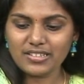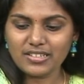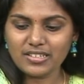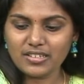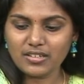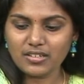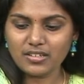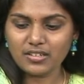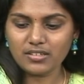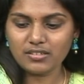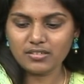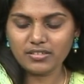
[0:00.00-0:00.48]

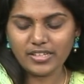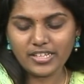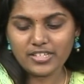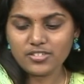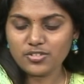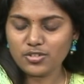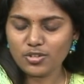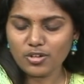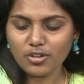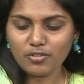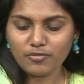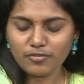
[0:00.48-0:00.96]
the
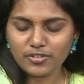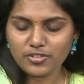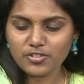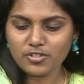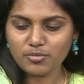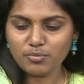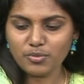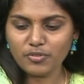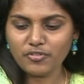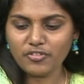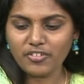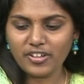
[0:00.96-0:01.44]
texture of it
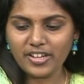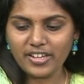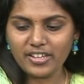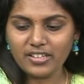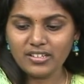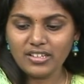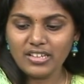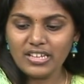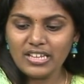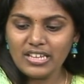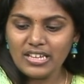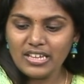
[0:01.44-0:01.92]
should be
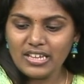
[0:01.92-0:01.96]
fine.